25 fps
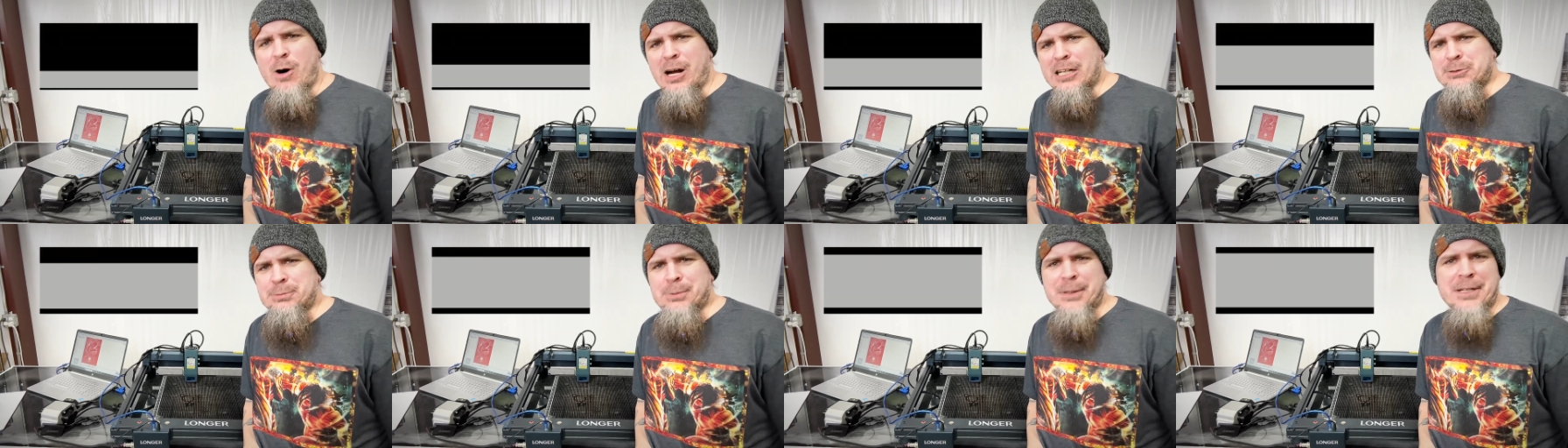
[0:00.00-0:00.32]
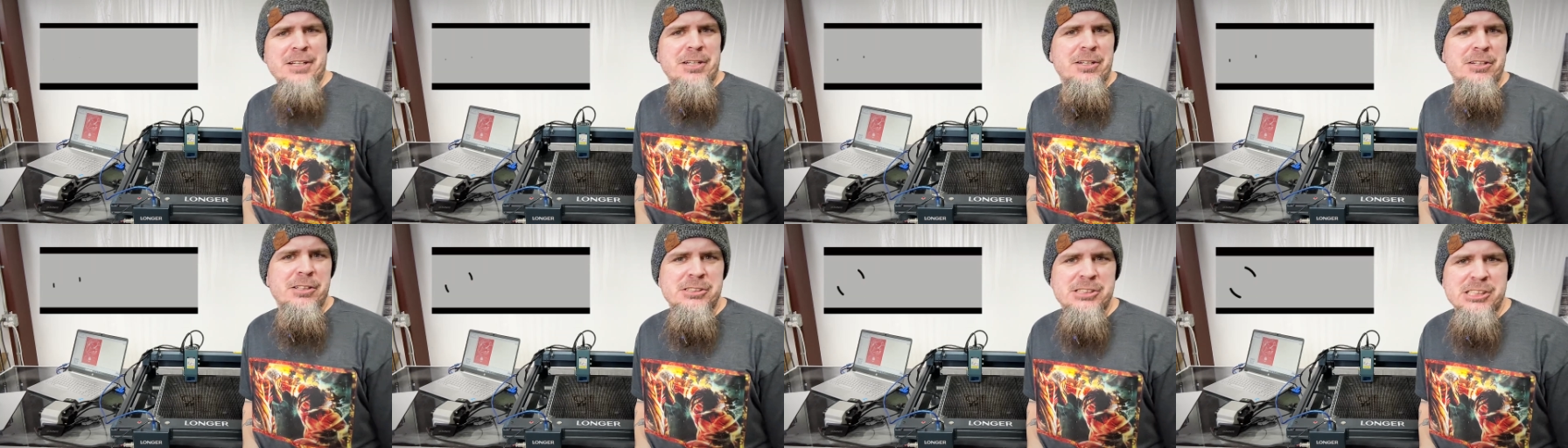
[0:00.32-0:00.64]
watched me
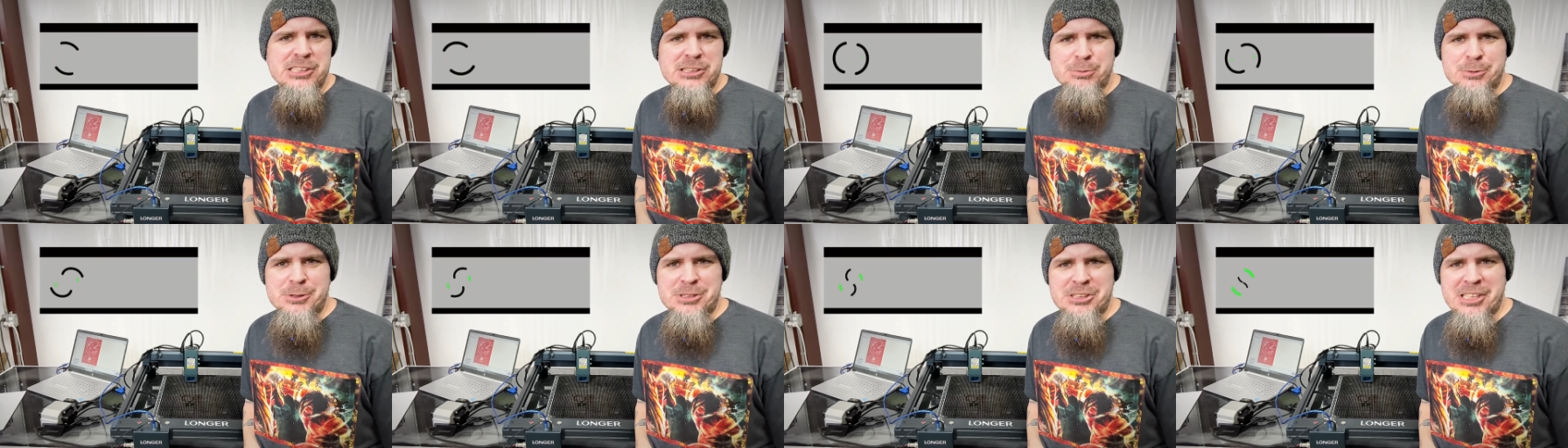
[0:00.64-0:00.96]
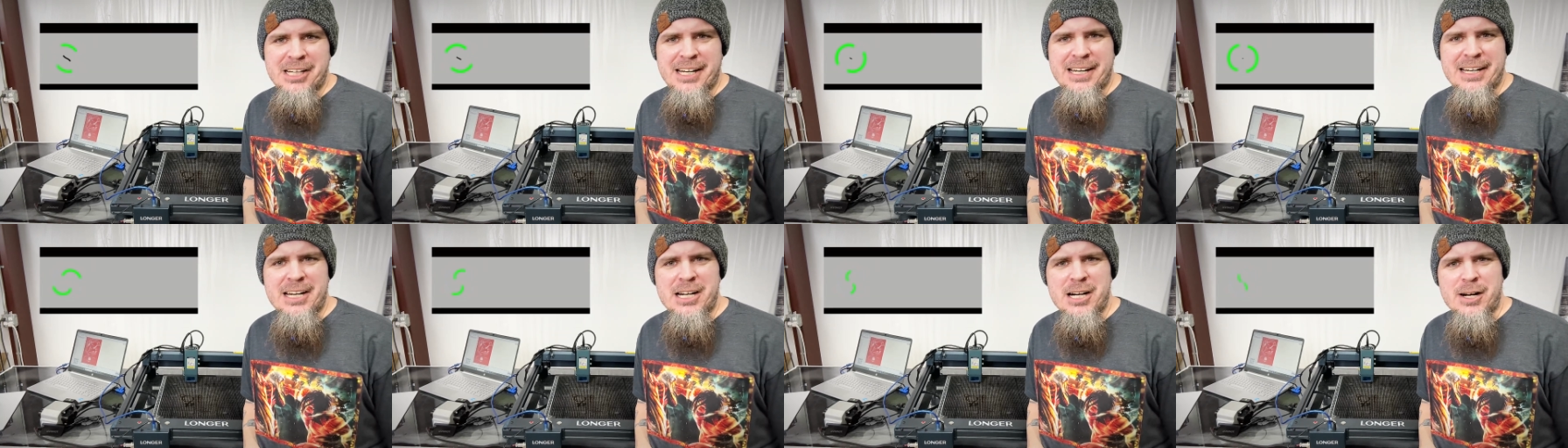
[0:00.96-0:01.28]
use this
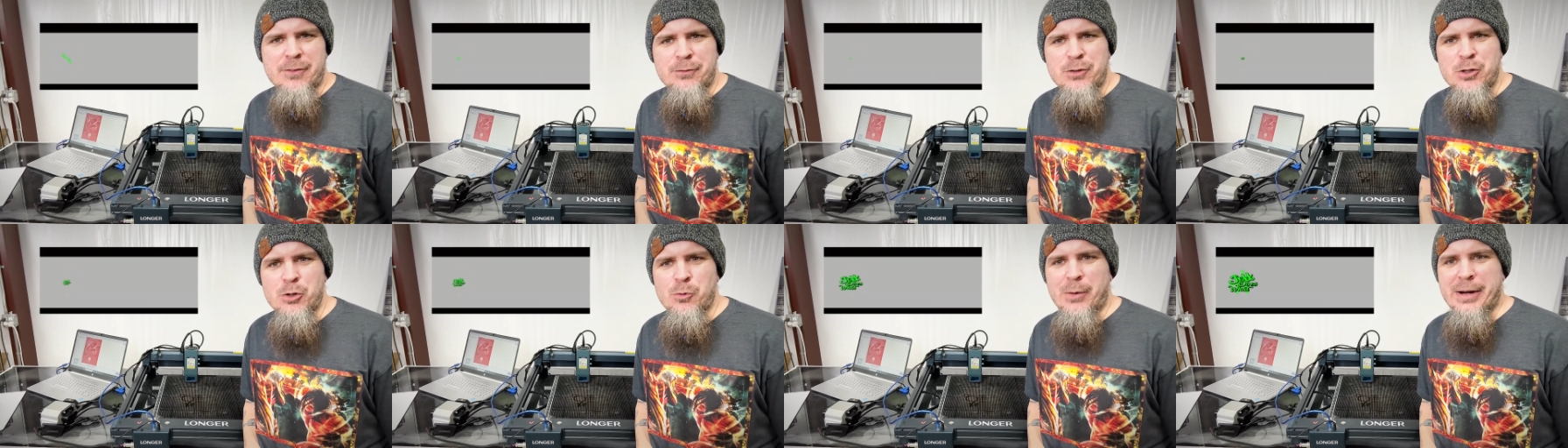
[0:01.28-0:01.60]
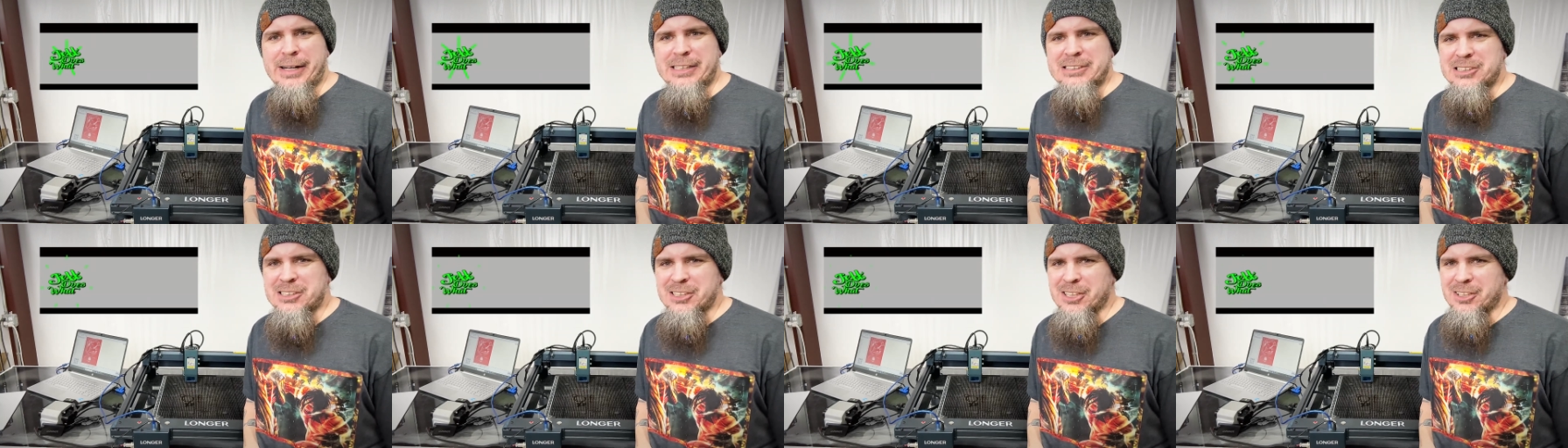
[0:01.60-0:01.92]
machine here a few
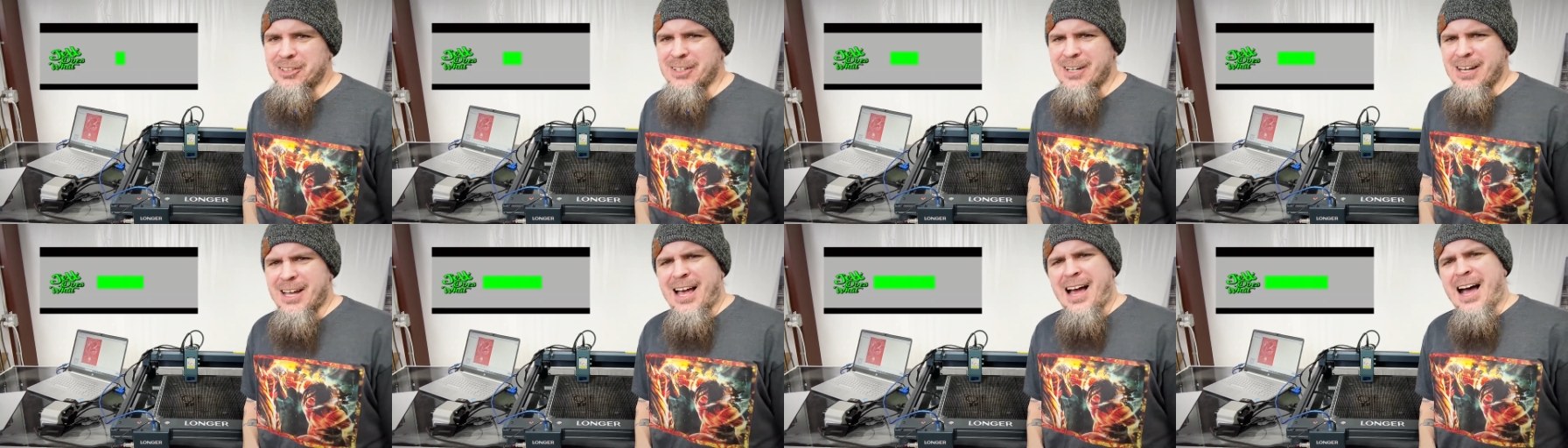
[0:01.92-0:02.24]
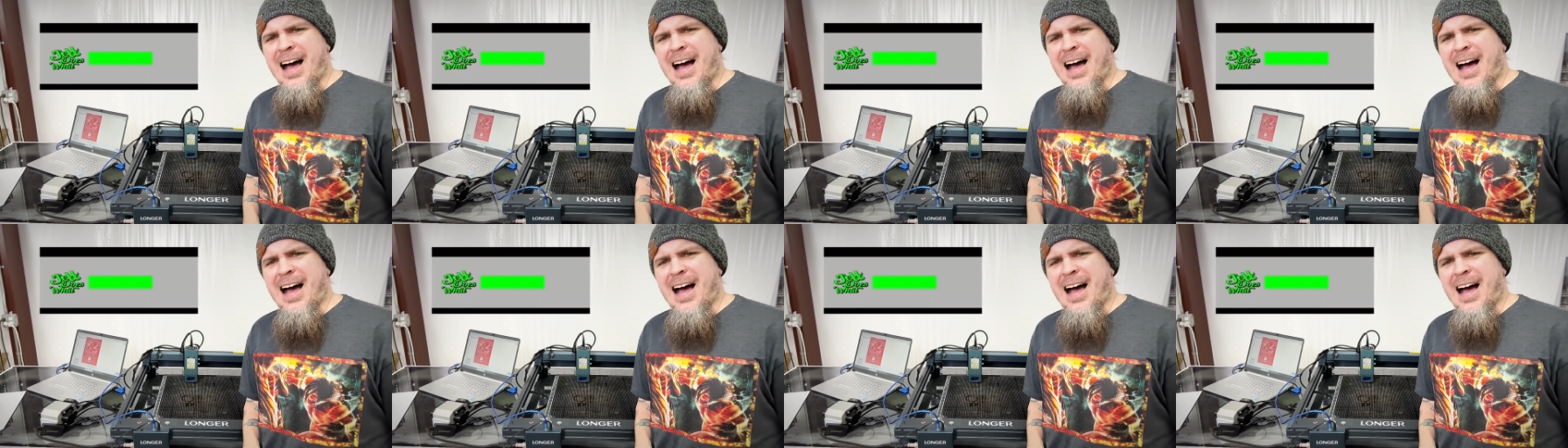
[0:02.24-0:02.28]
weeks ago.